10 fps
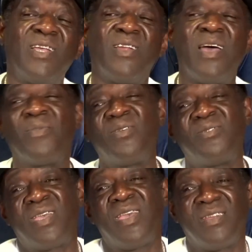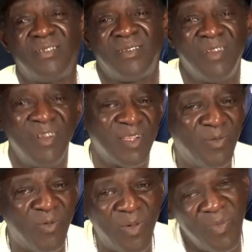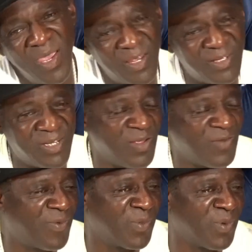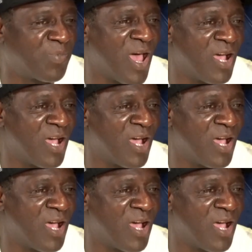I mean, you can't. Come on, man. That's Jenny from the block.